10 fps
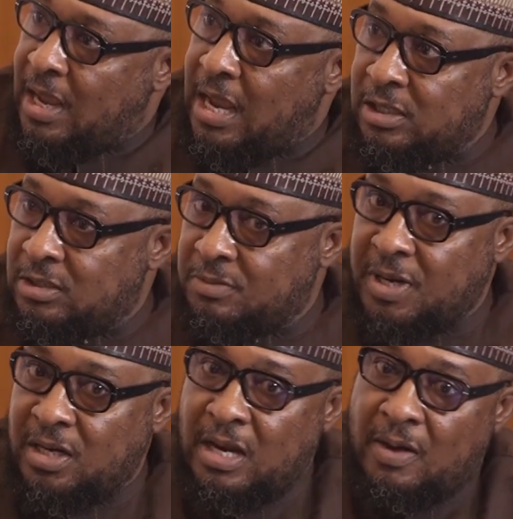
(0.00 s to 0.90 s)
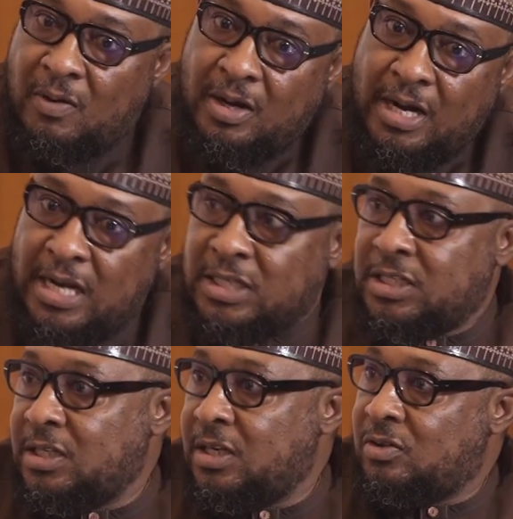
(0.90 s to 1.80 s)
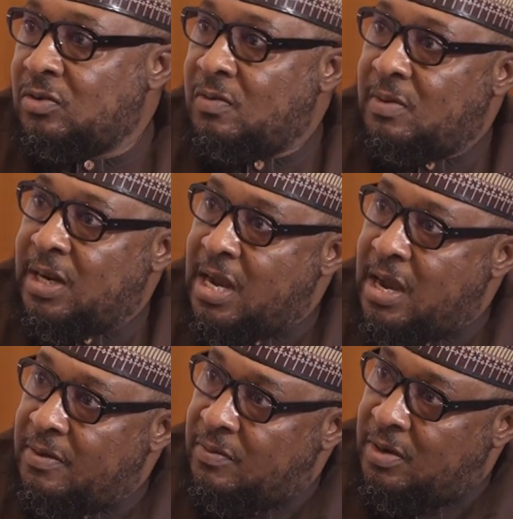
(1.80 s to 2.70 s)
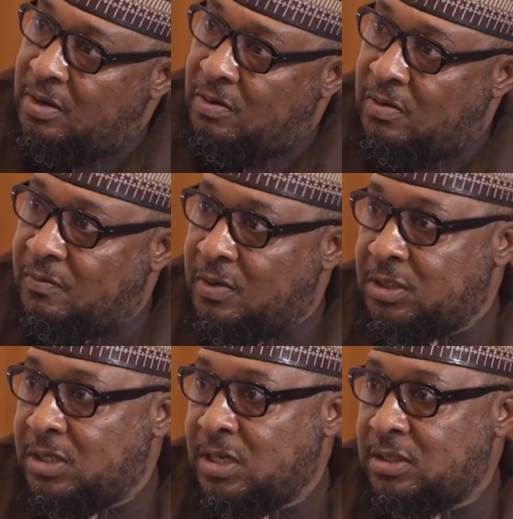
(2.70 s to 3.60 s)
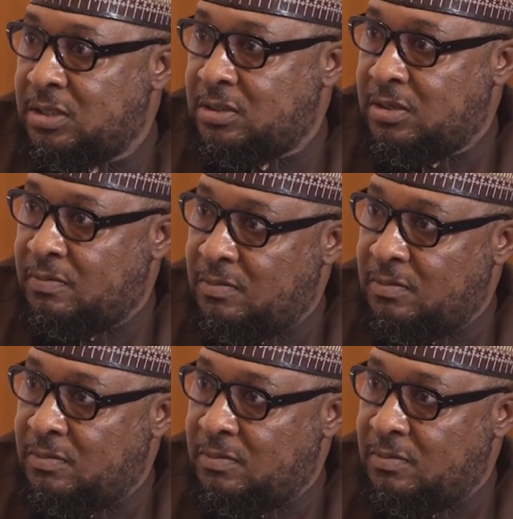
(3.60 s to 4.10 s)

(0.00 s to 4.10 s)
I spent about 19 years of my life in the conventional system.